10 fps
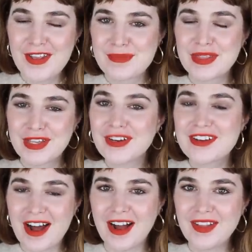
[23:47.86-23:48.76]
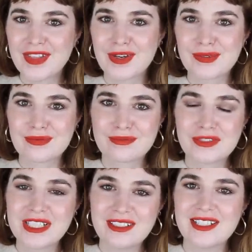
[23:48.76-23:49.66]
but they're not. They're
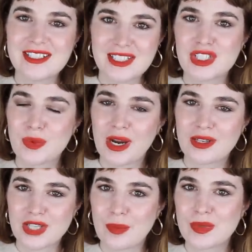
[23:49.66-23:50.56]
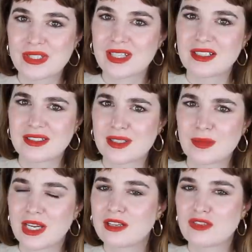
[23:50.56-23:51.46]
really easy to wear. It's almost like some
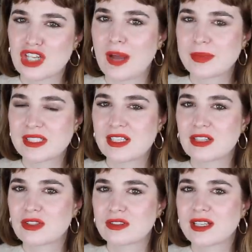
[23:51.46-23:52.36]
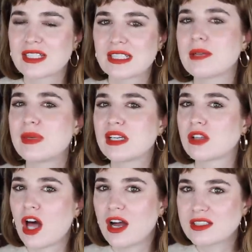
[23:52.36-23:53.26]
kind of chapstick or like slippy
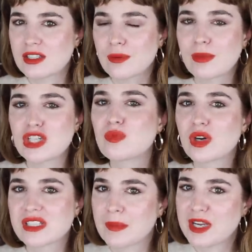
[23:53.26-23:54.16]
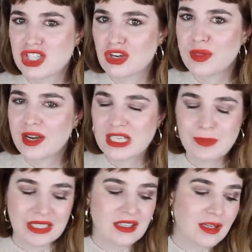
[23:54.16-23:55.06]
gloss. They're much more semi-sheer than I
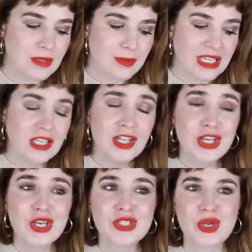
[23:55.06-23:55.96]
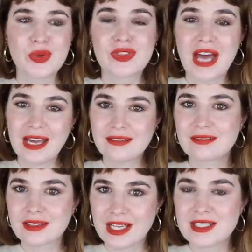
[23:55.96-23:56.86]
expected them to be. So that
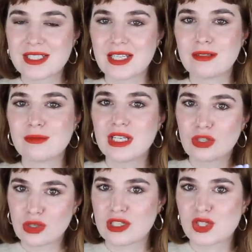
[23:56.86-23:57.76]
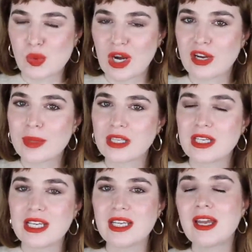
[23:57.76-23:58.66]
lends it increased
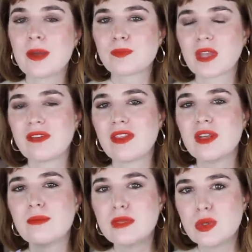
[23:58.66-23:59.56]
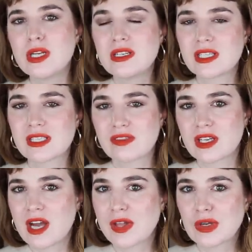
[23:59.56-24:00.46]
wearability. And then the mutedness of the
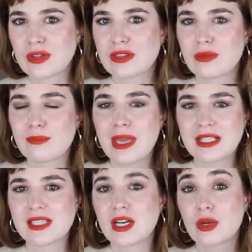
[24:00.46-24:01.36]
color makes it